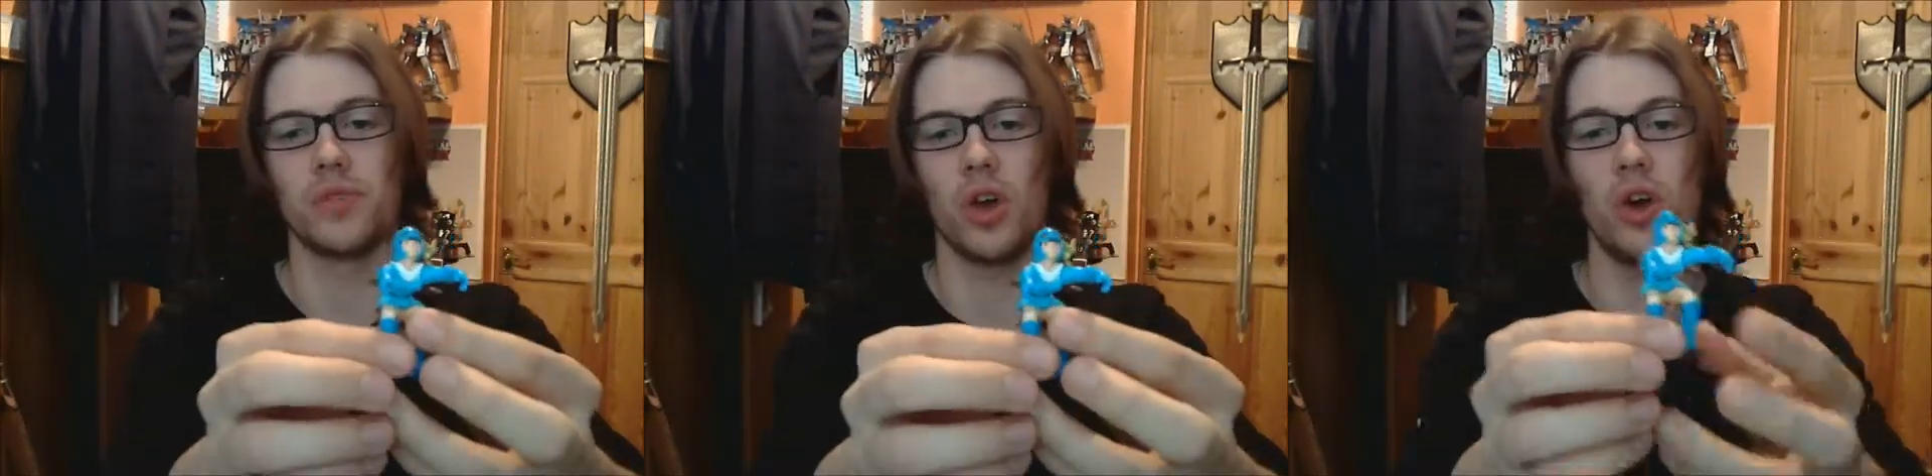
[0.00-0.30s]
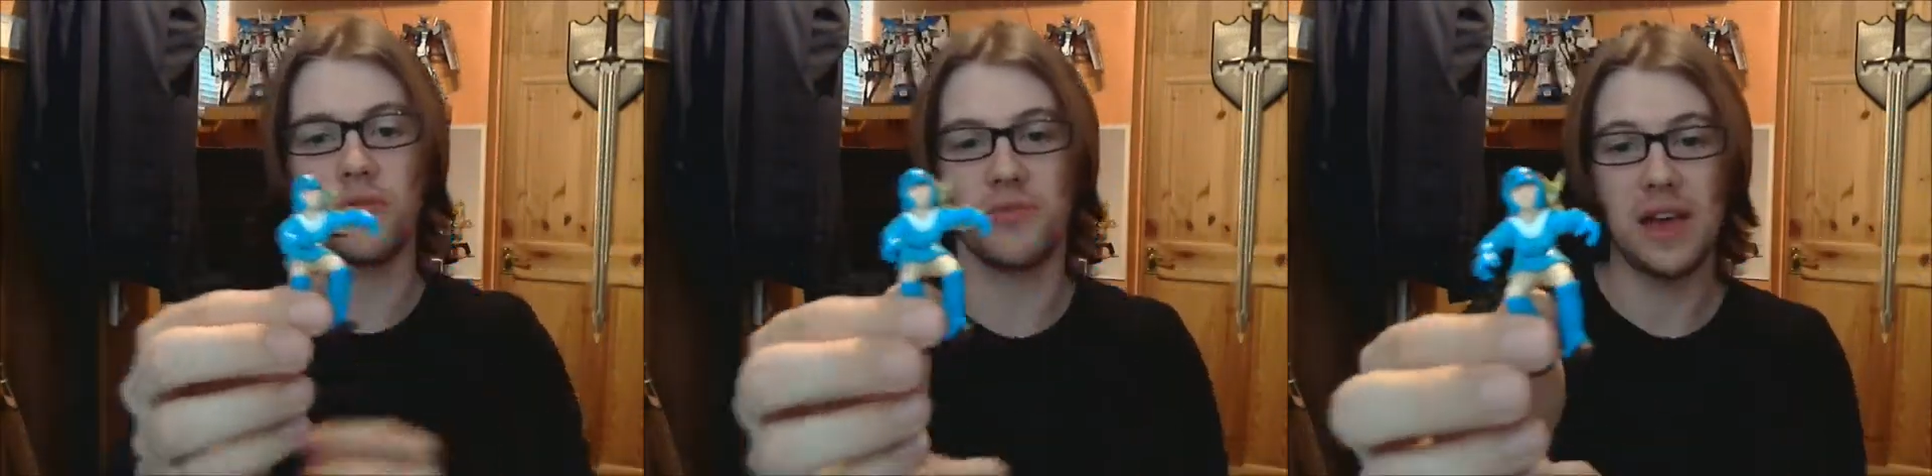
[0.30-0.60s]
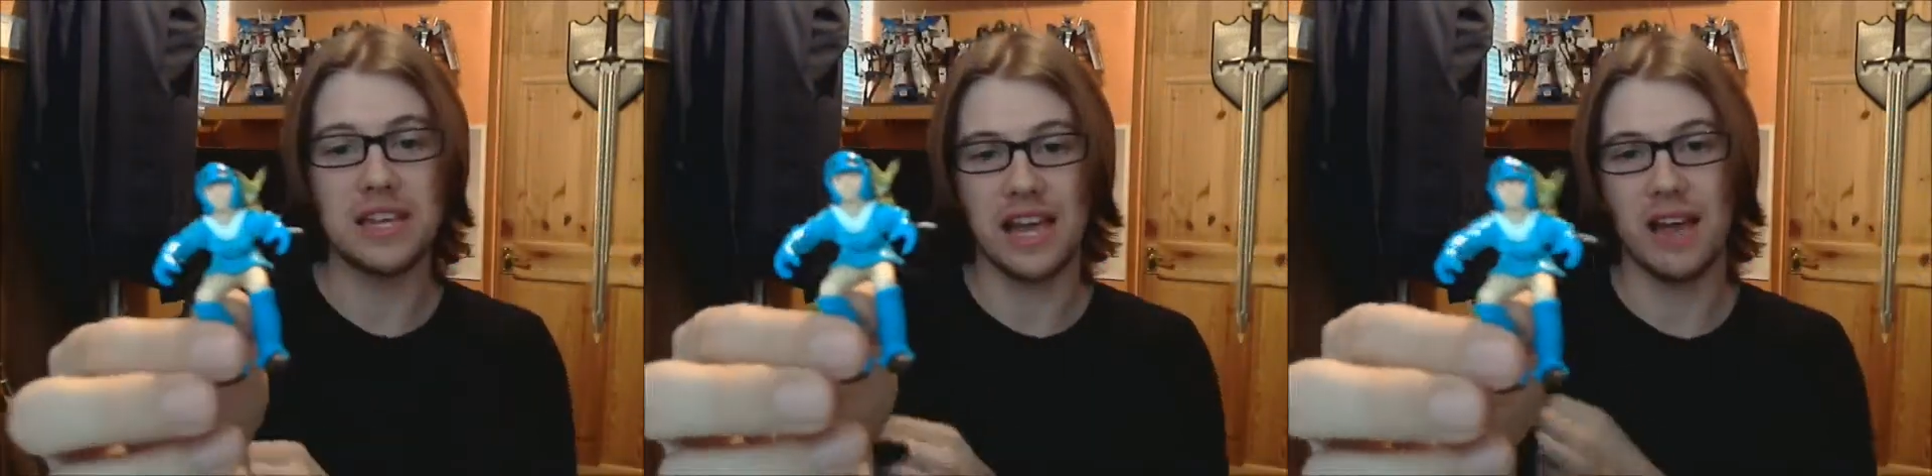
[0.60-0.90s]
Her
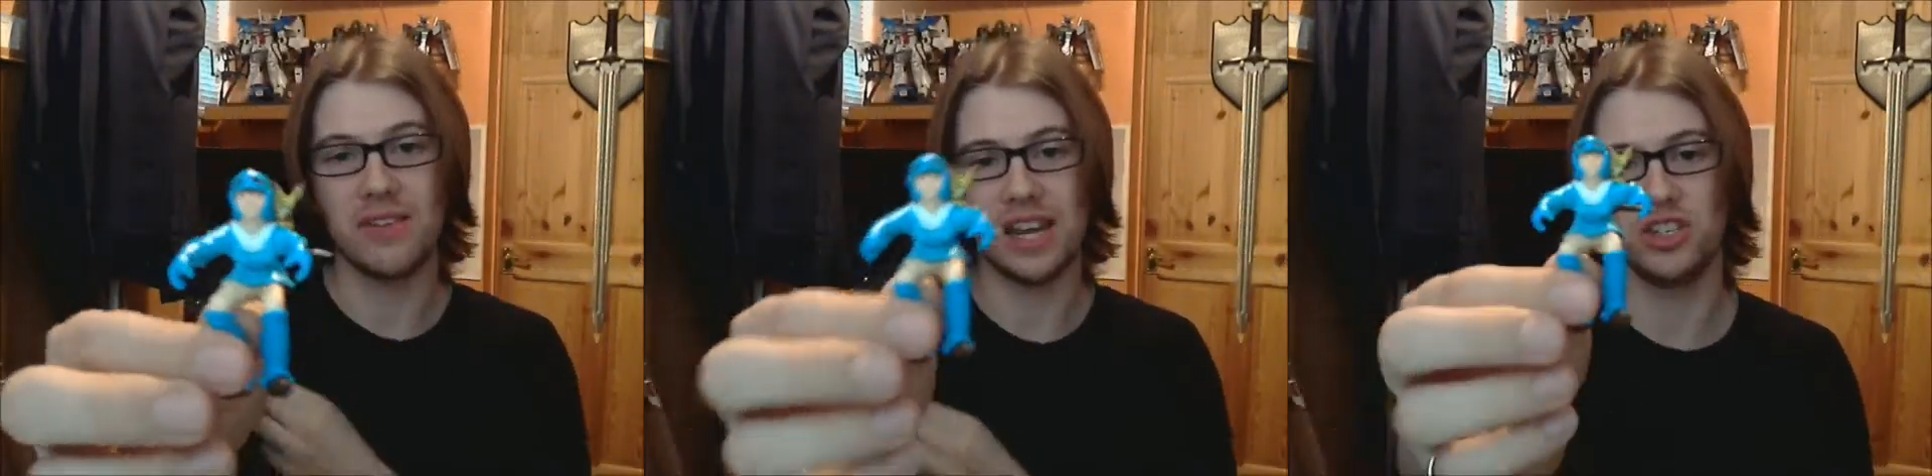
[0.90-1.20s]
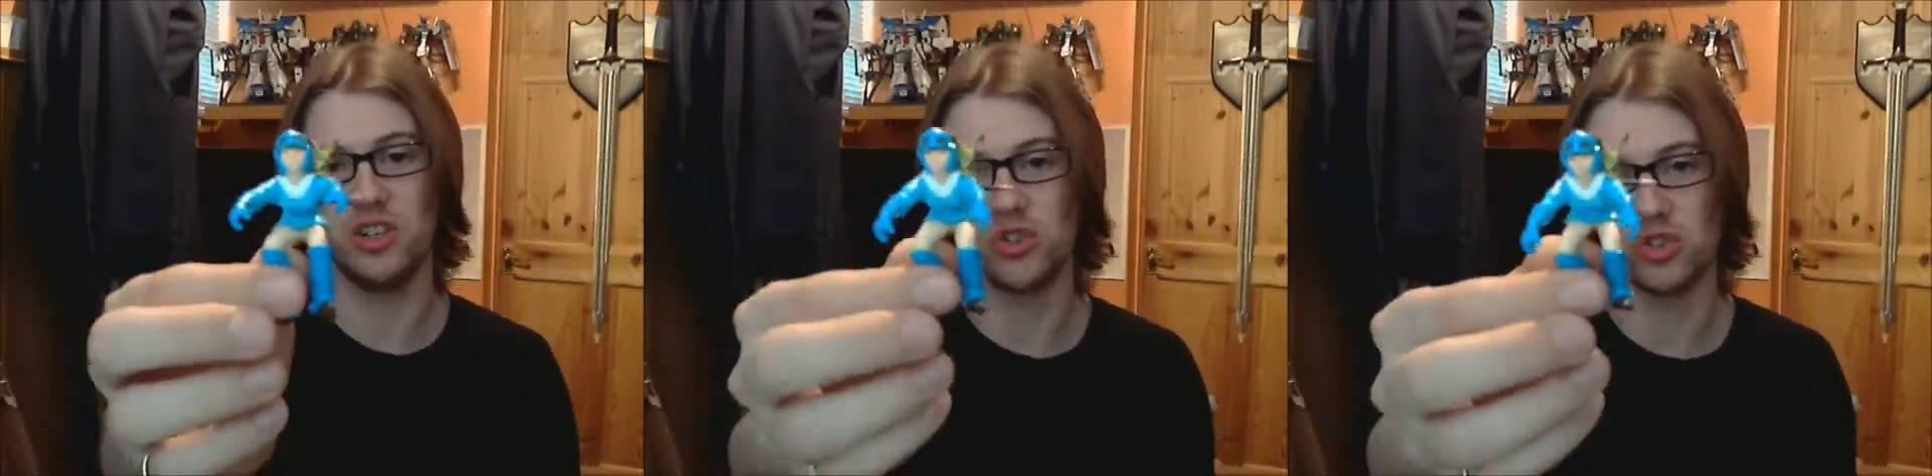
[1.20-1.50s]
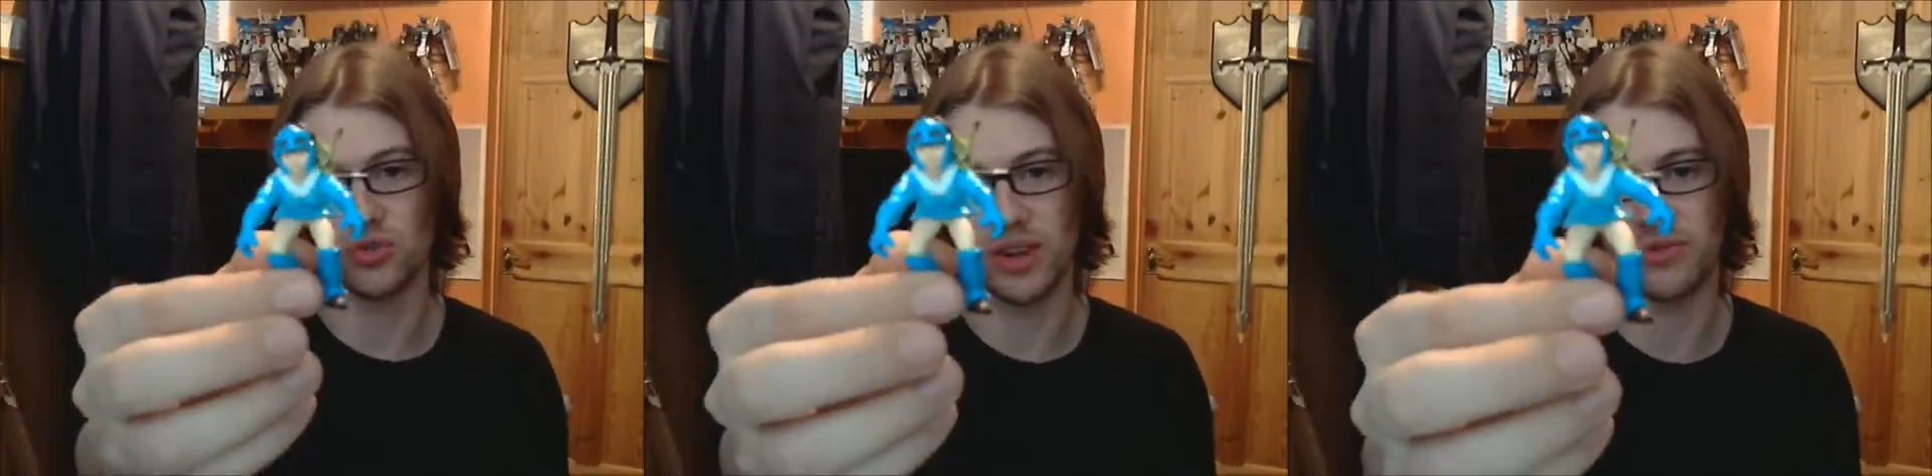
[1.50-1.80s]
face, I haven't actually used
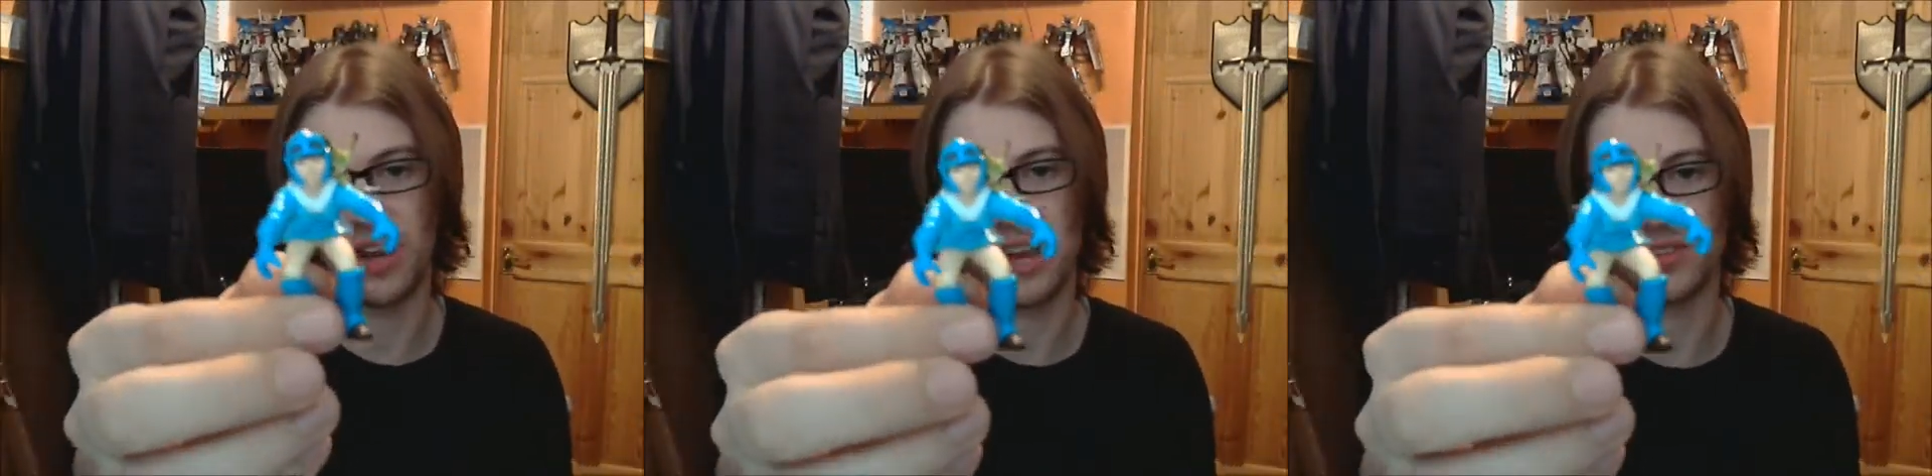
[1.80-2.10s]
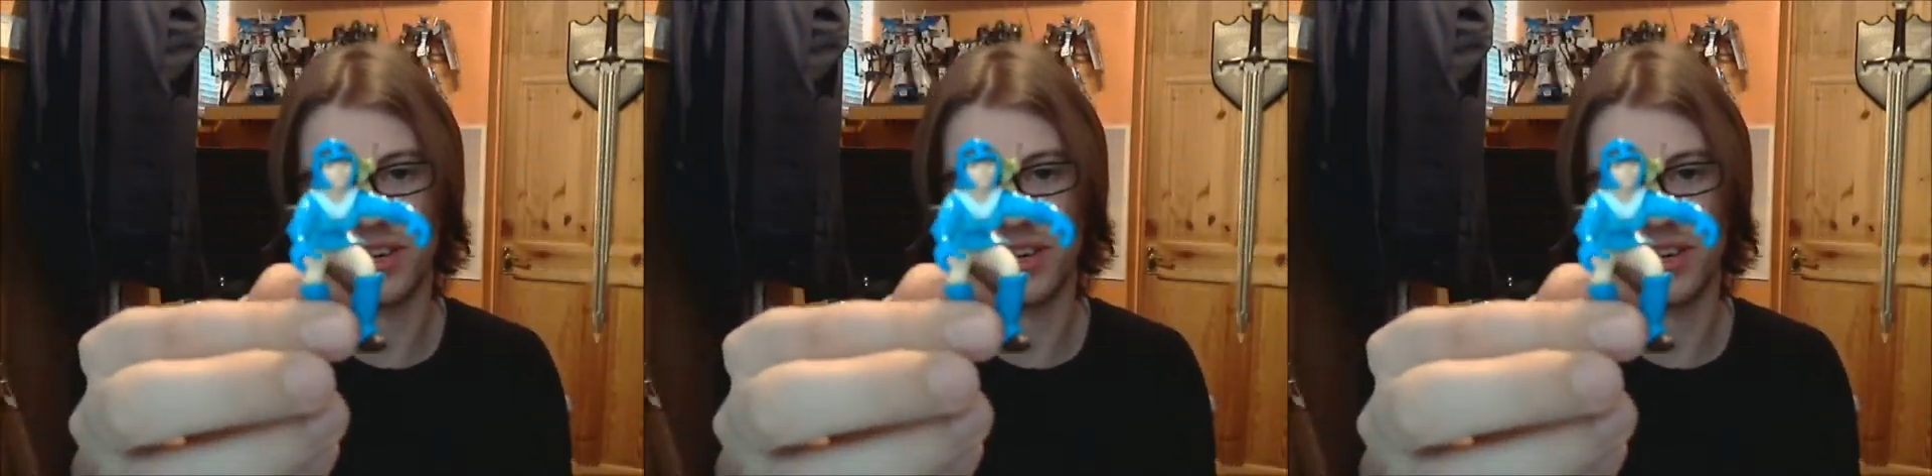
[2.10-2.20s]
straight flesh.